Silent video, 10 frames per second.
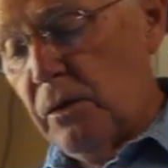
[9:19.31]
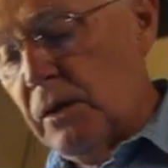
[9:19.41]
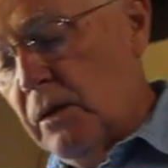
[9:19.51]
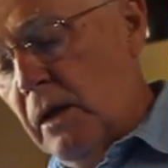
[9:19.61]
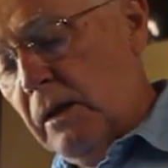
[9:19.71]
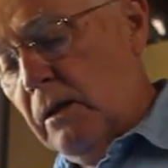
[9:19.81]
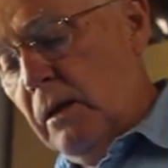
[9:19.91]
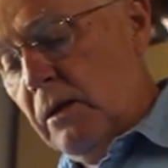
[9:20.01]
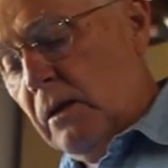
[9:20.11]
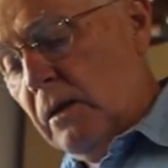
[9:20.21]
It's not
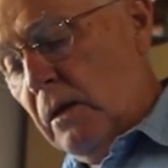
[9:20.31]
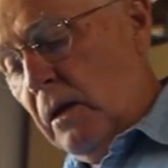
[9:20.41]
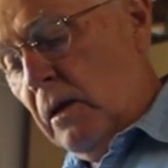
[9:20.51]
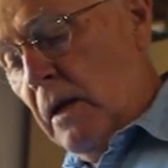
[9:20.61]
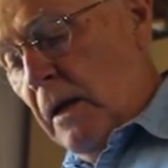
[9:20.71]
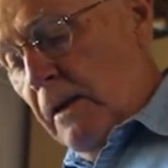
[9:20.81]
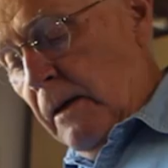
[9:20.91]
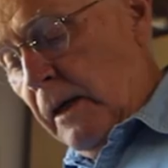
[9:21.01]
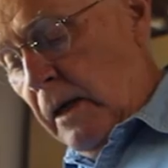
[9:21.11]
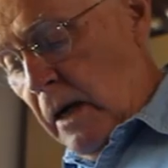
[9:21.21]

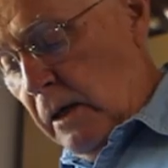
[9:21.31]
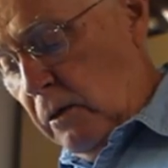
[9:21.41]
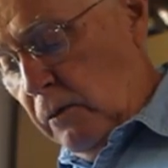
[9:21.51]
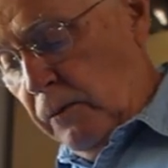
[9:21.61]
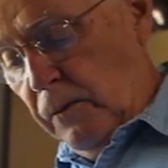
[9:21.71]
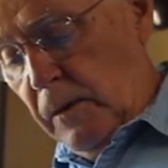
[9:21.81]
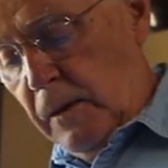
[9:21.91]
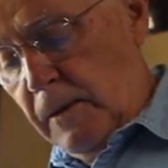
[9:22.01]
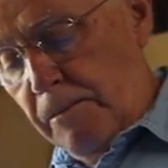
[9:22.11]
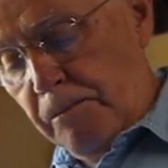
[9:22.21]
a kind
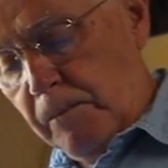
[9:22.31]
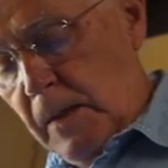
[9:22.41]
of